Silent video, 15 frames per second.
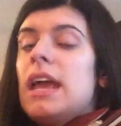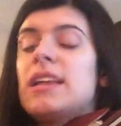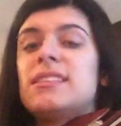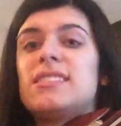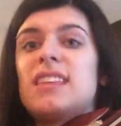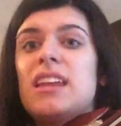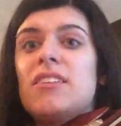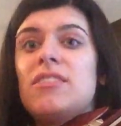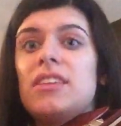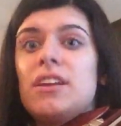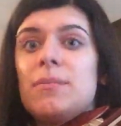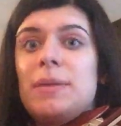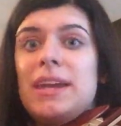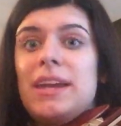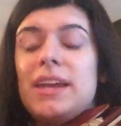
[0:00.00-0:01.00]
instead of
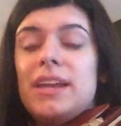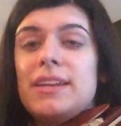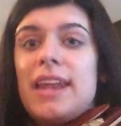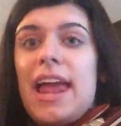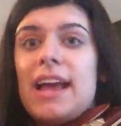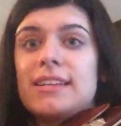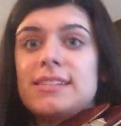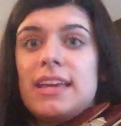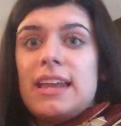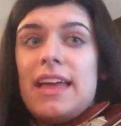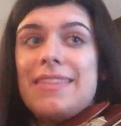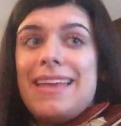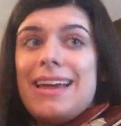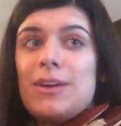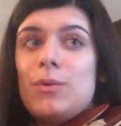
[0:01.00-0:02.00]
there being an accent
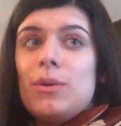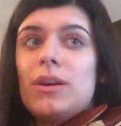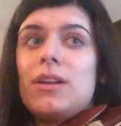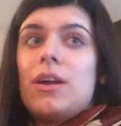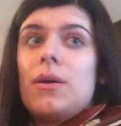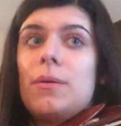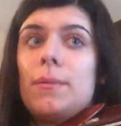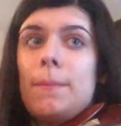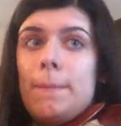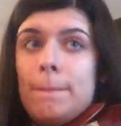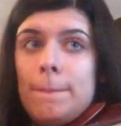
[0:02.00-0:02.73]
on that chord note,